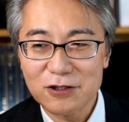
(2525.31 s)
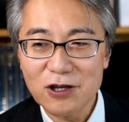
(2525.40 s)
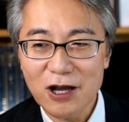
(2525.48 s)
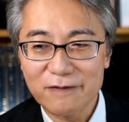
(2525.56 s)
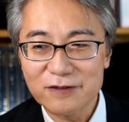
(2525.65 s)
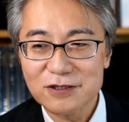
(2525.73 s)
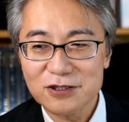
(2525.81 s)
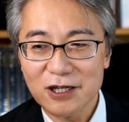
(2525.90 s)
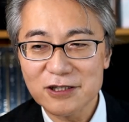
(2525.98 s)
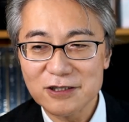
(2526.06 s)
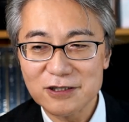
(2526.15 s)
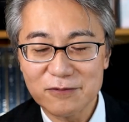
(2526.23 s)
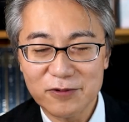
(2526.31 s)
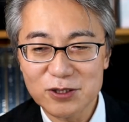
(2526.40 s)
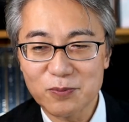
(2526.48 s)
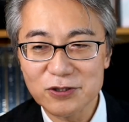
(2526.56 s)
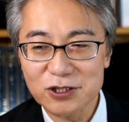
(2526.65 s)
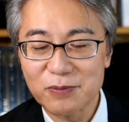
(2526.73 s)
you have certain
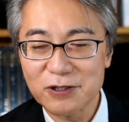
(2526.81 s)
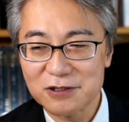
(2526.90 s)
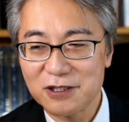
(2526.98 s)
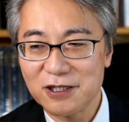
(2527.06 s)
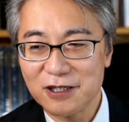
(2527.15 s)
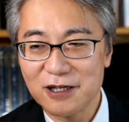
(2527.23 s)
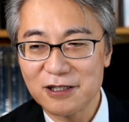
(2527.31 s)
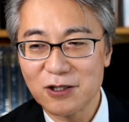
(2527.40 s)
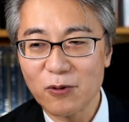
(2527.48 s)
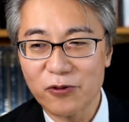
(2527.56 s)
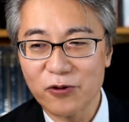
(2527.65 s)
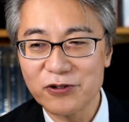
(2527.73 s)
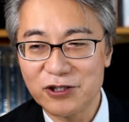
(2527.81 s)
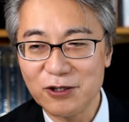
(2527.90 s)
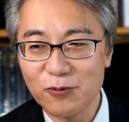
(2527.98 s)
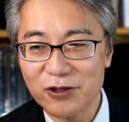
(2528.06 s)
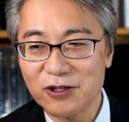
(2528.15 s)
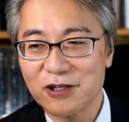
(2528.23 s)
responsibility and
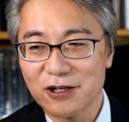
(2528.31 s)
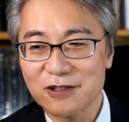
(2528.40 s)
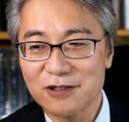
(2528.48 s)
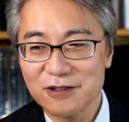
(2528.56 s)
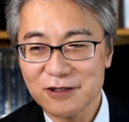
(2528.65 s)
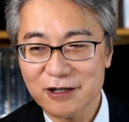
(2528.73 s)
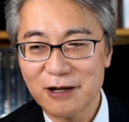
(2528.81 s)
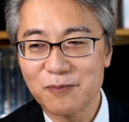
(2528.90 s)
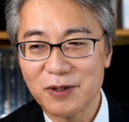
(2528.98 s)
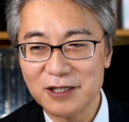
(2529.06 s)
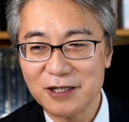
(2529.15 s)
authority within the company.